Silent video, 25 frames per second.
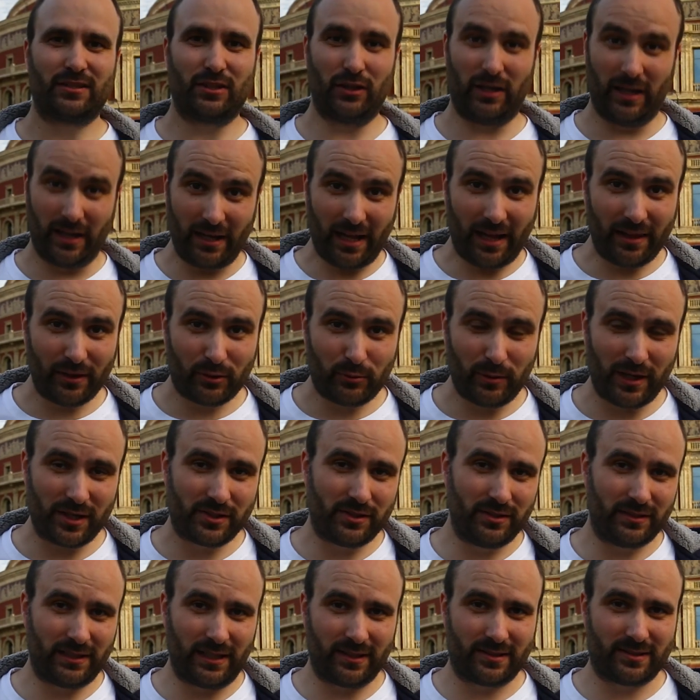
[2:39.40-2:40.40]
So another
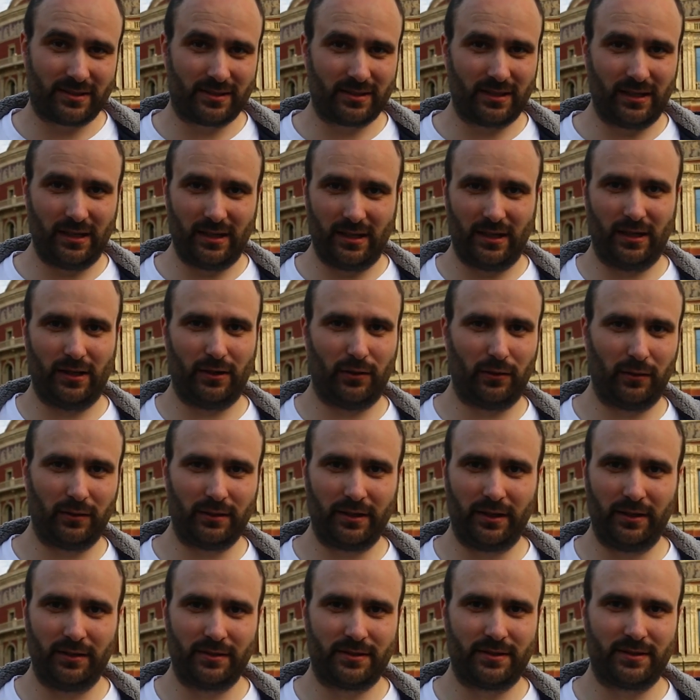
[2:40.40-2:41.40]
question that all
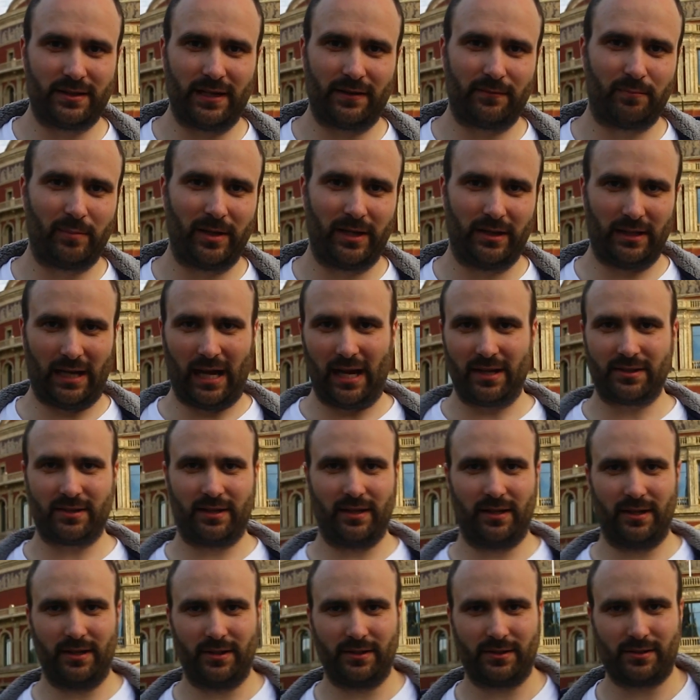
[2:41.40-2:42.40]
the users have been
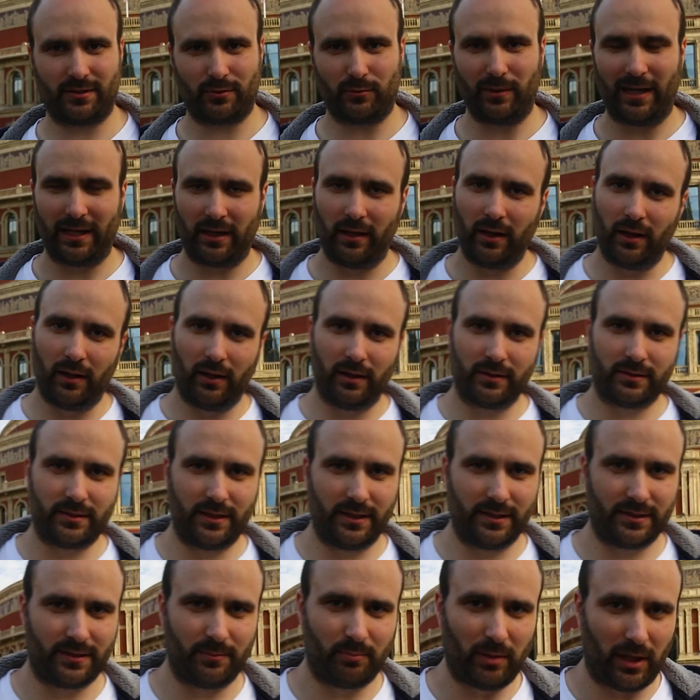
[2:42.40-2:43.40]
asking us quite a lot
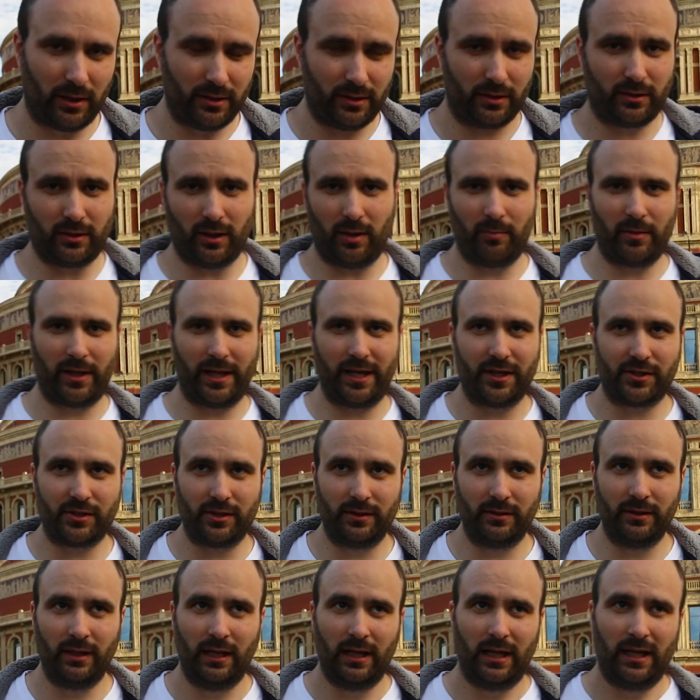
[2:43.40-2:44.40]
is about
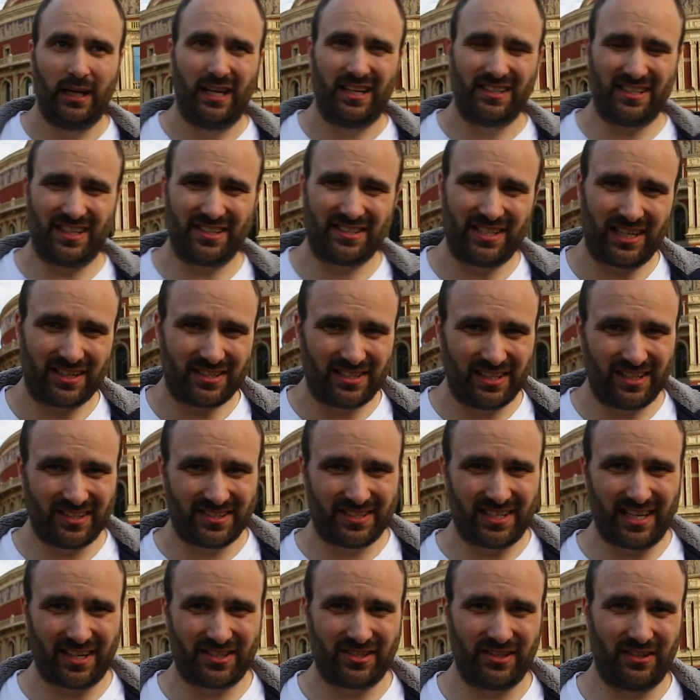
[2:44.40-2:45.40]
accommodation. There's actually a
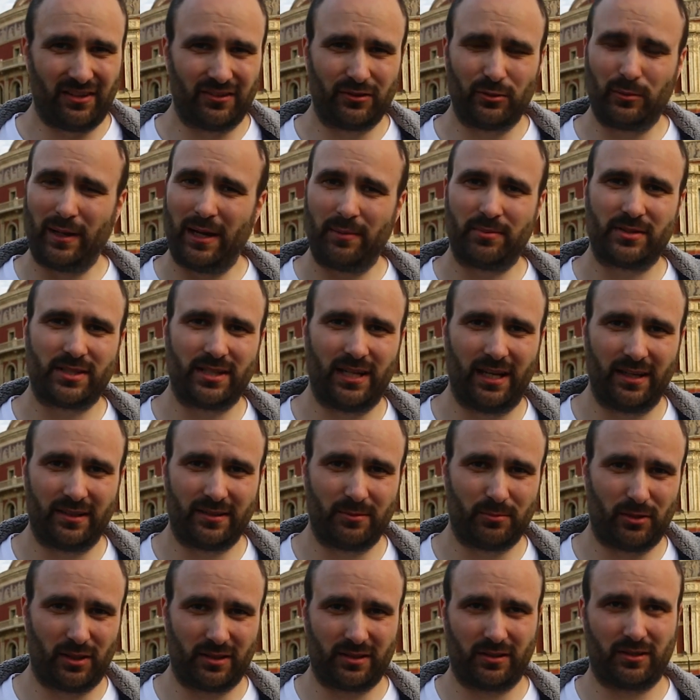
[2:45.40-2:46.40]
section on the website
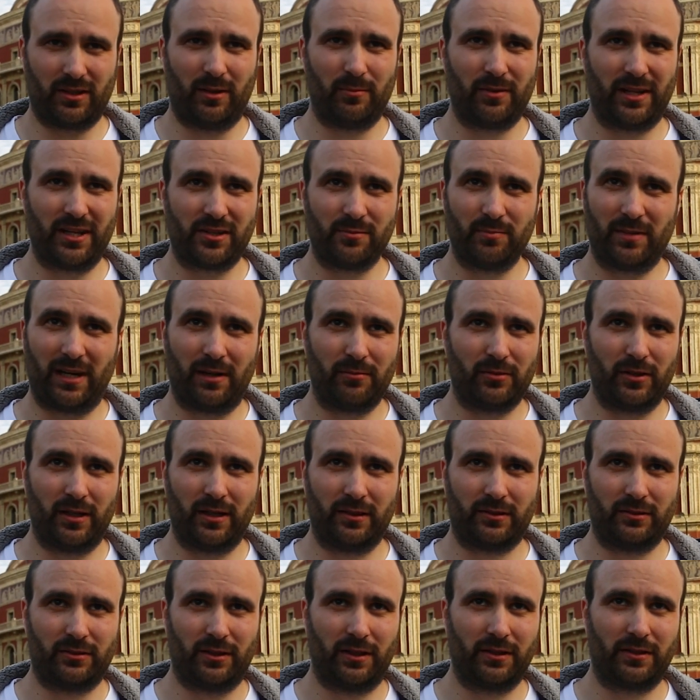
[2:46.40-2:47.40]
about accommodation, but I'm
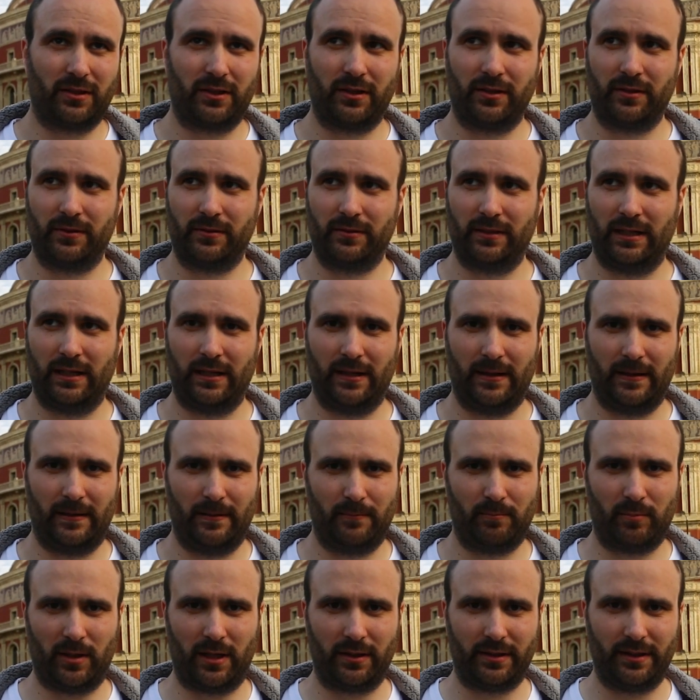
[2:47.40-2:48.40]
going to talk to you
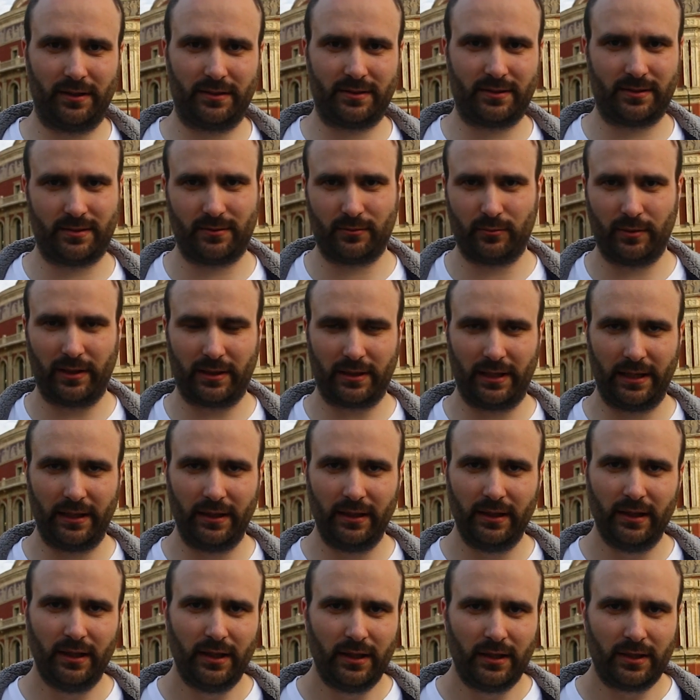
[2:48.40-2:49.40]
about it quickly.
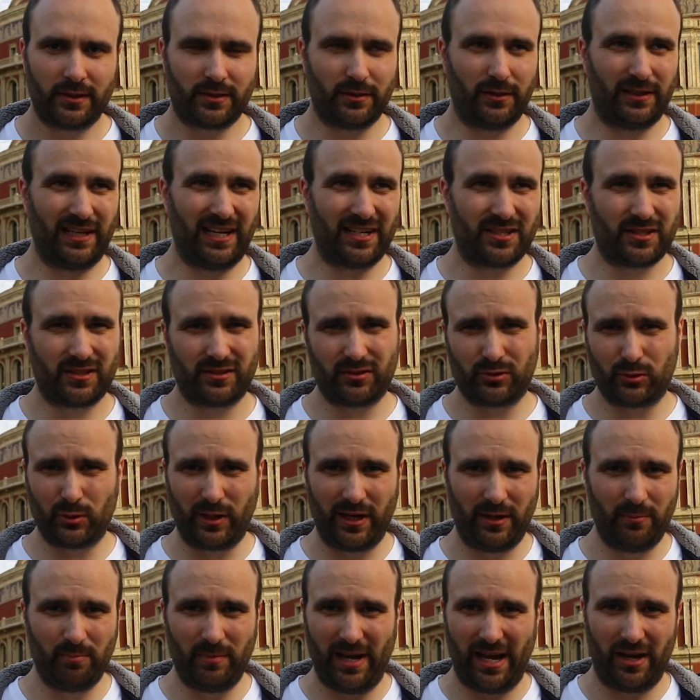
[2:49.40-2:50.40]
So there's
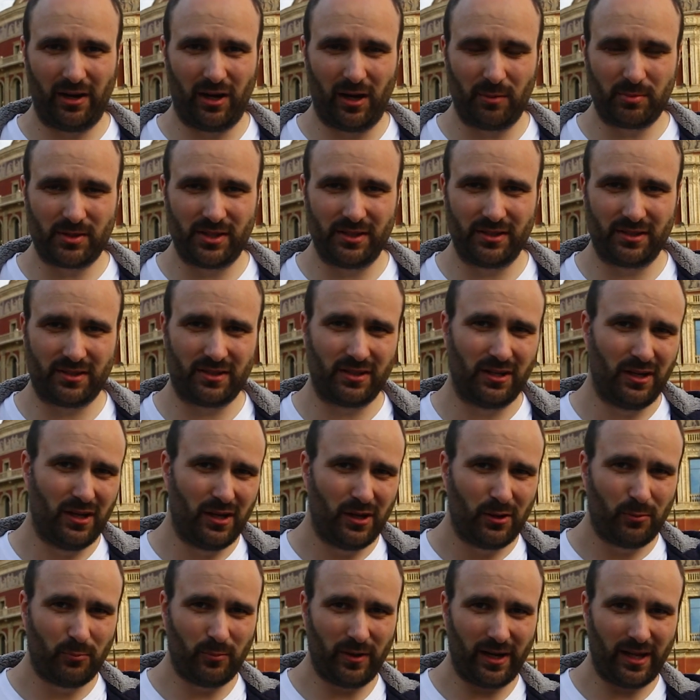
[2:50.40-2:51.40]
3 main options.
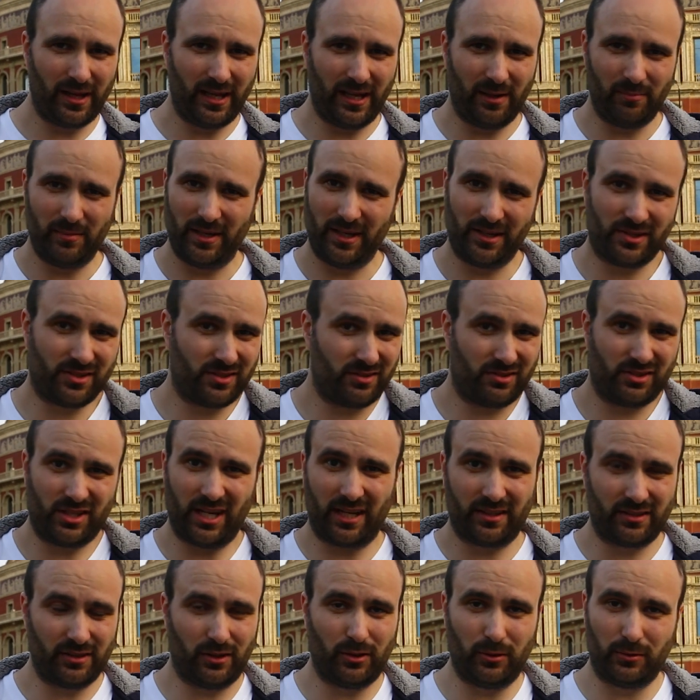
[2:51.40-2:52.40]
One of them is
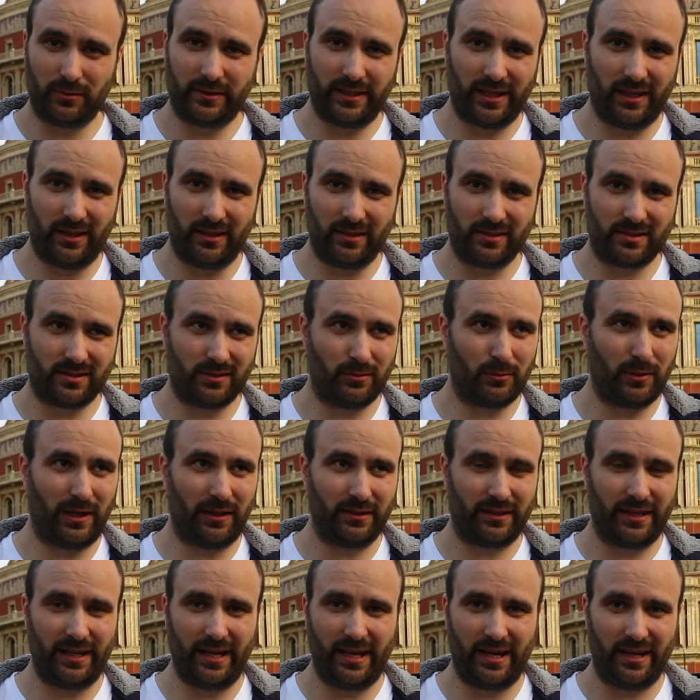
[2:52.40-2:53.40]
check the hotels
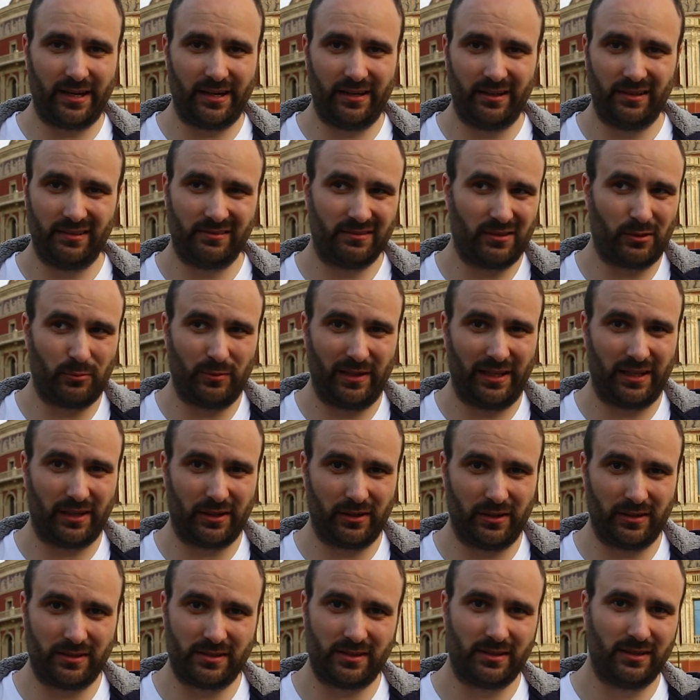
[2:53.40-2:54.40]
around the area, they're really
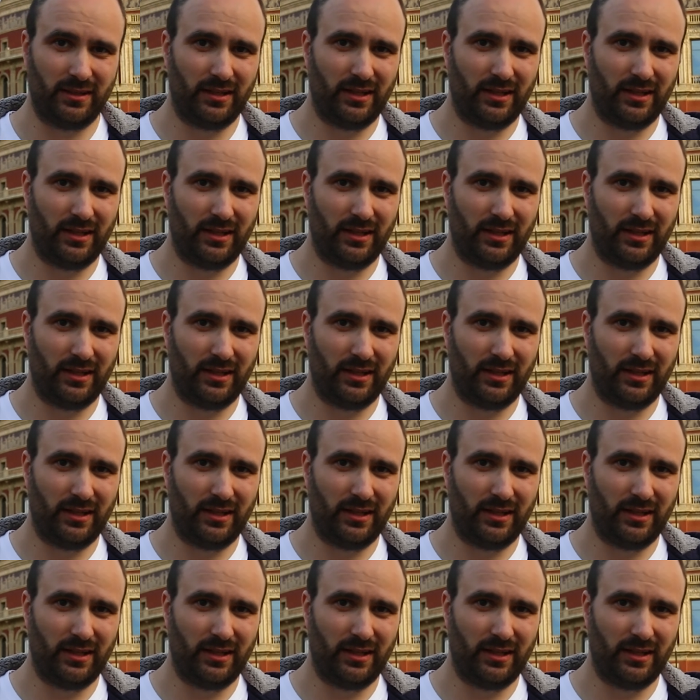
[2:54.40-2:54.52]
good.